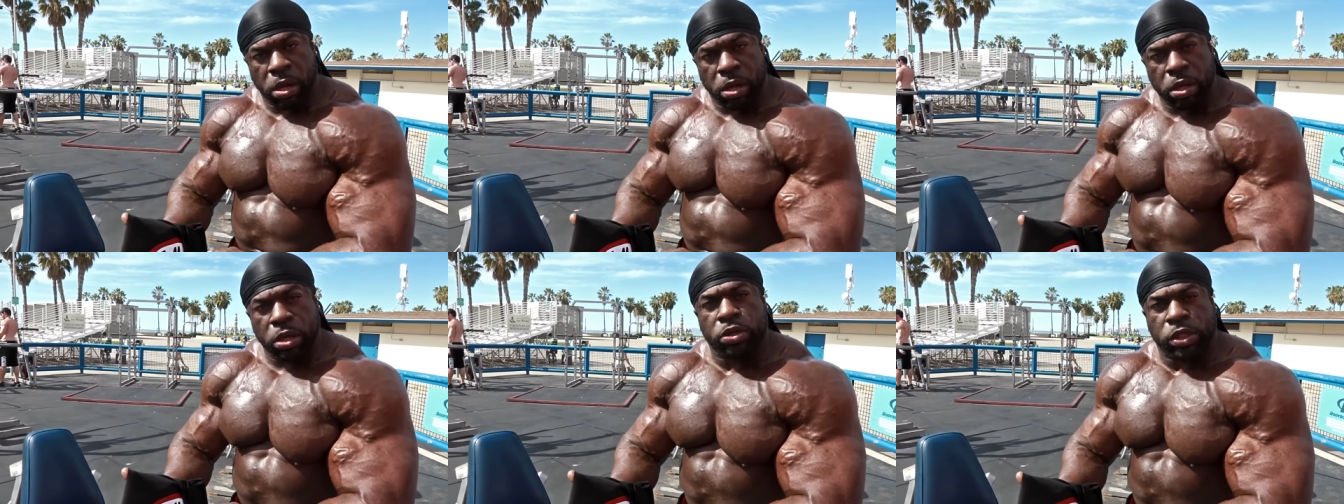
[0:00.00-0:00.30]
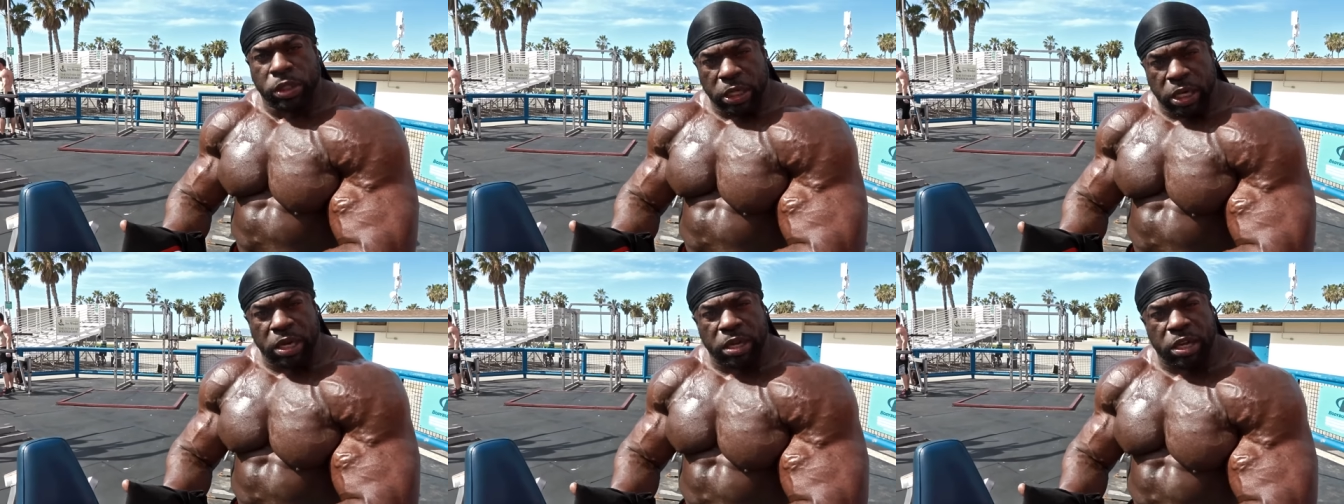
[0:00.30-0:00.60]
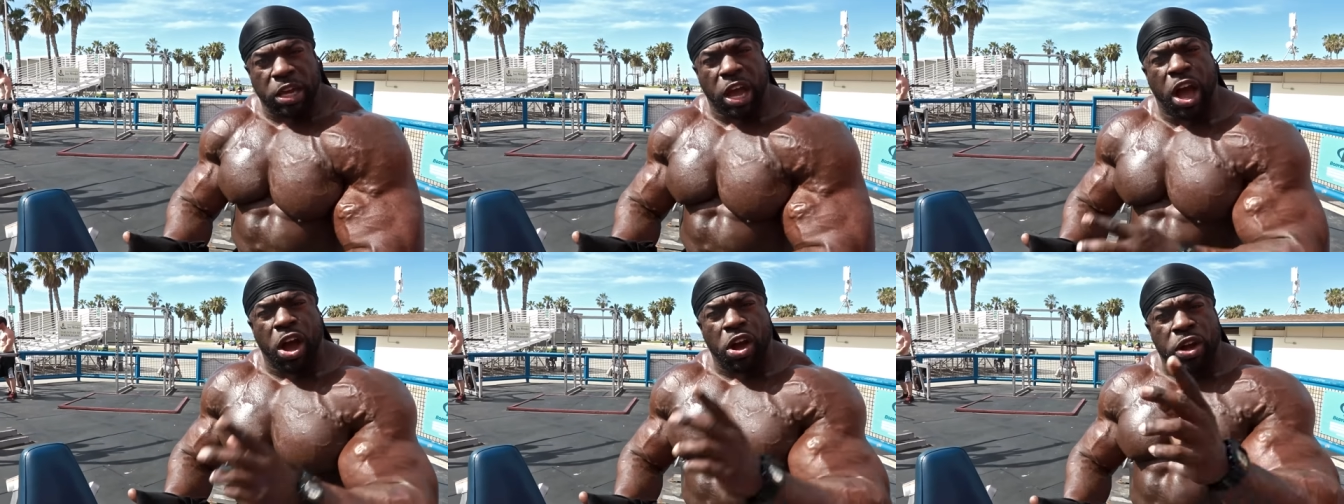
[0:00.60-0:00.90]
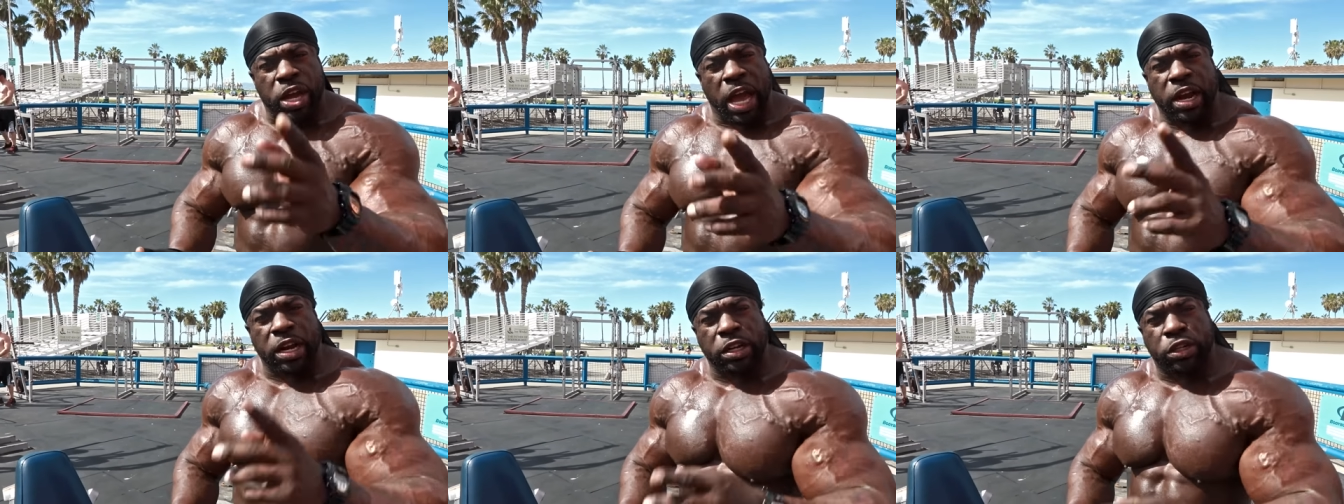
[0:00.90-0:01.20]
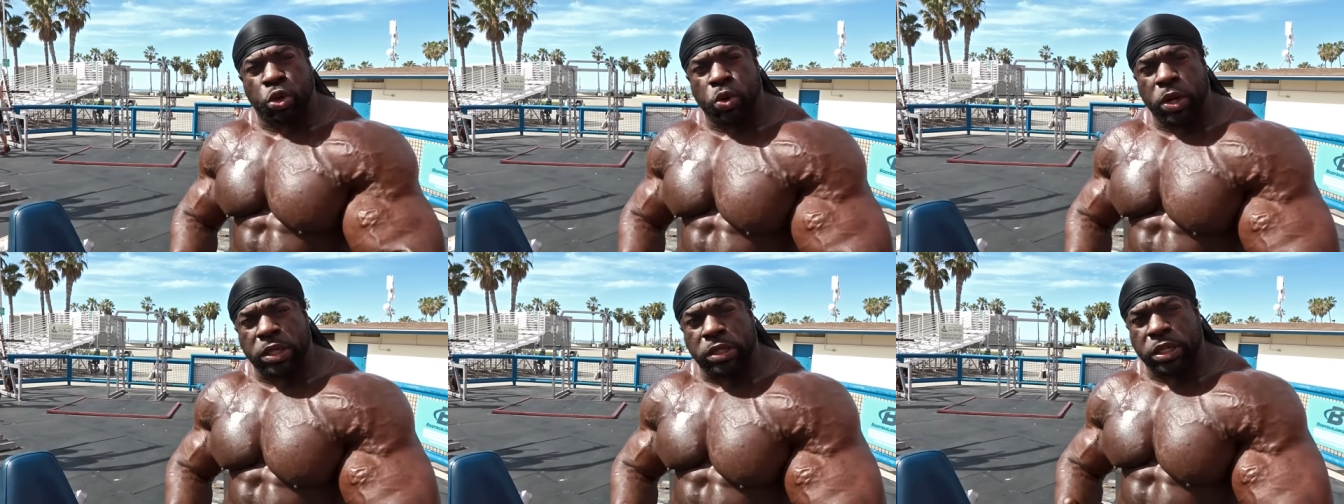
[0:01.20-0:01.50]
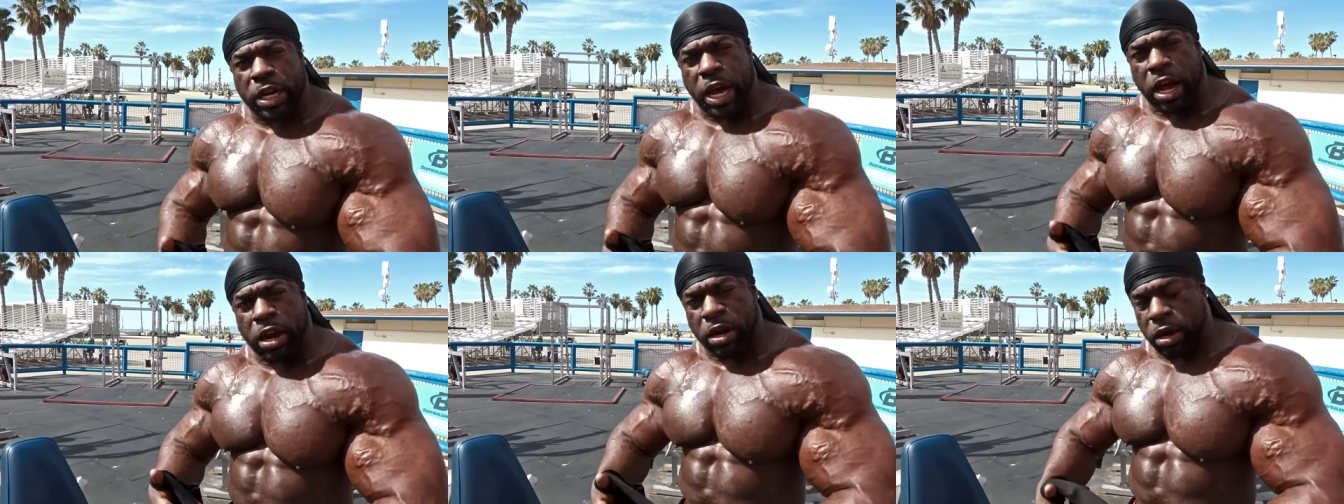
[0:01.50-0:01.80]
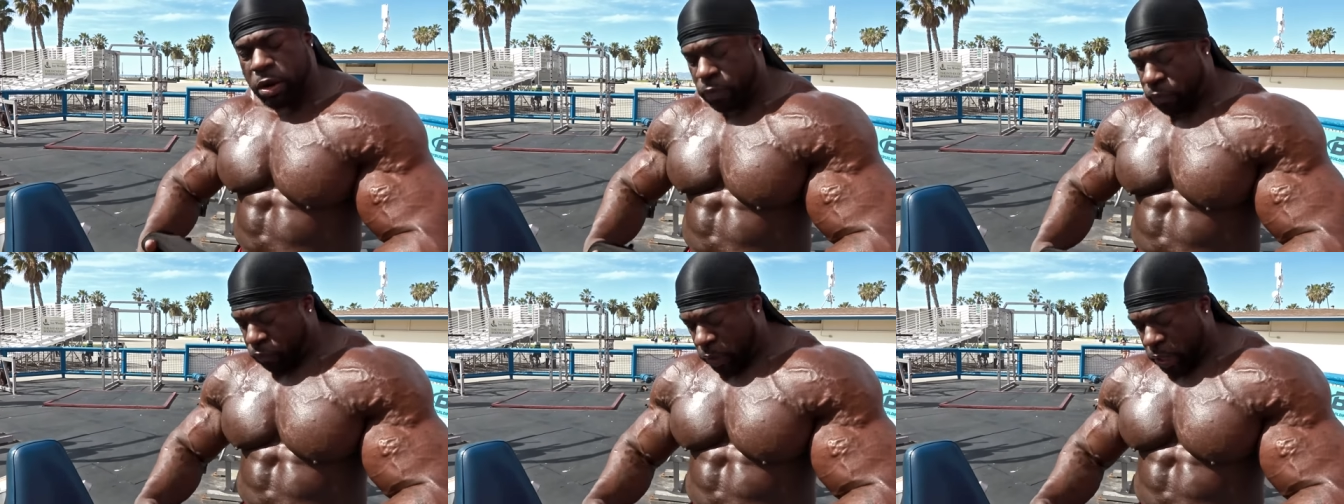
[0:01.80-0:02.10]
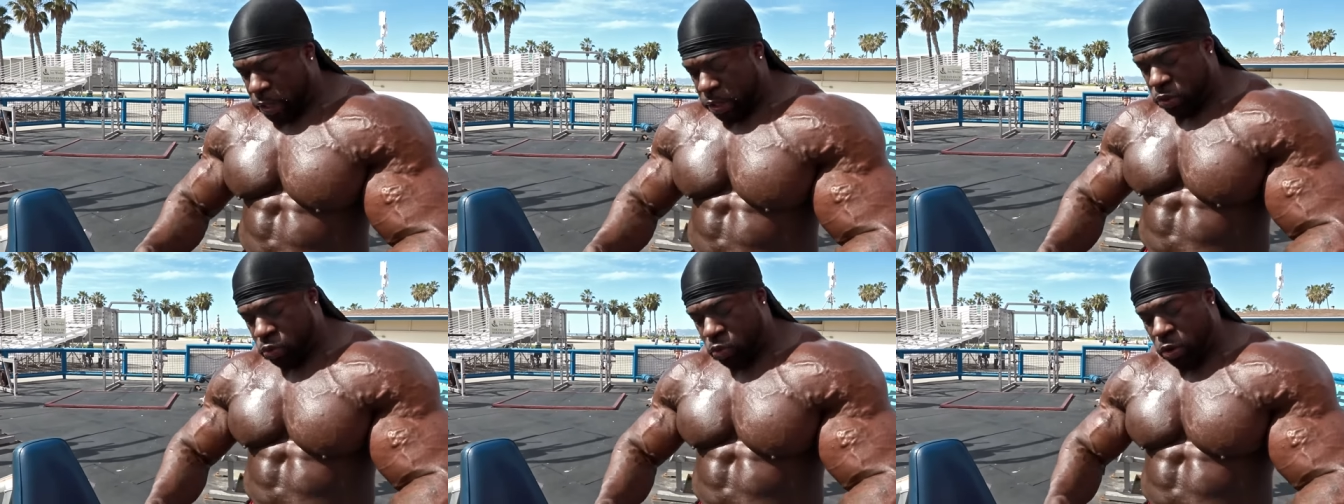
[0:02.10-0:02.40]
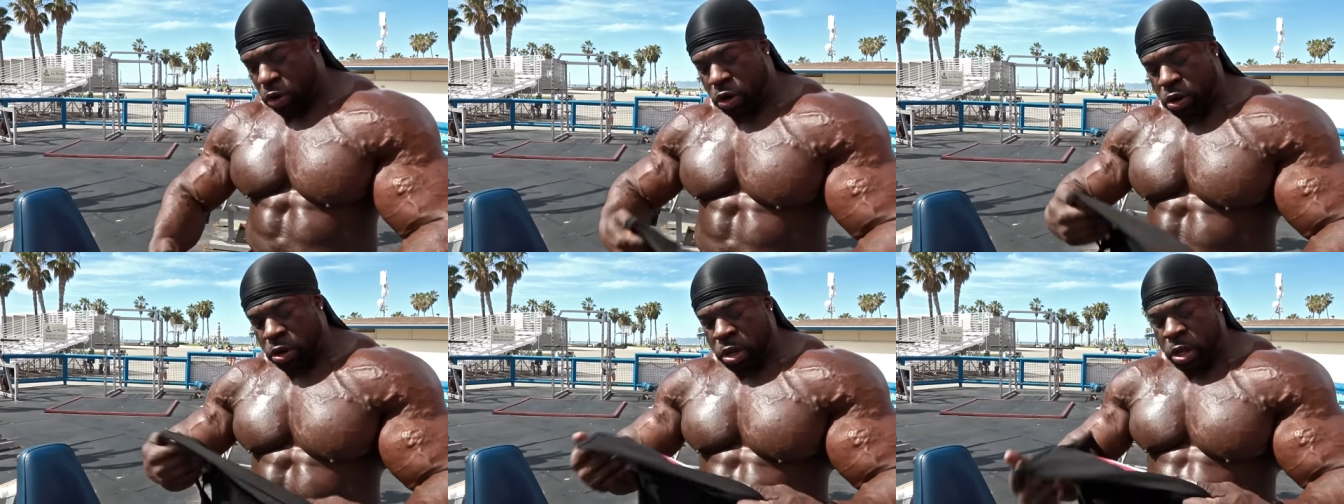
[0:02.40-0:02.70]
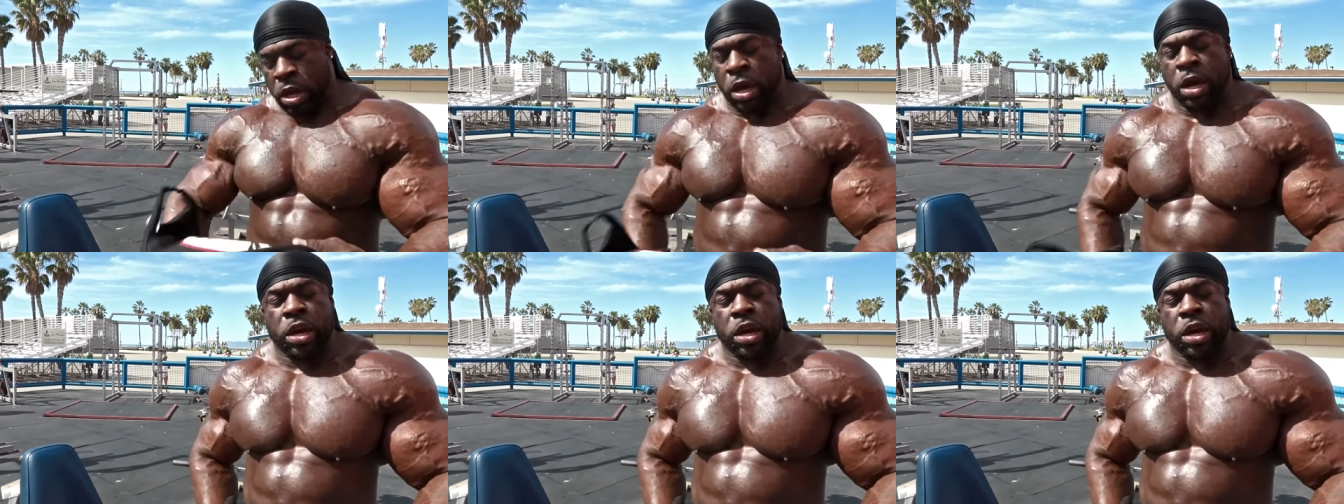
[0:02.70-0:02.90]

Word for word: You see, y'all got it twisted out here in the fitness world.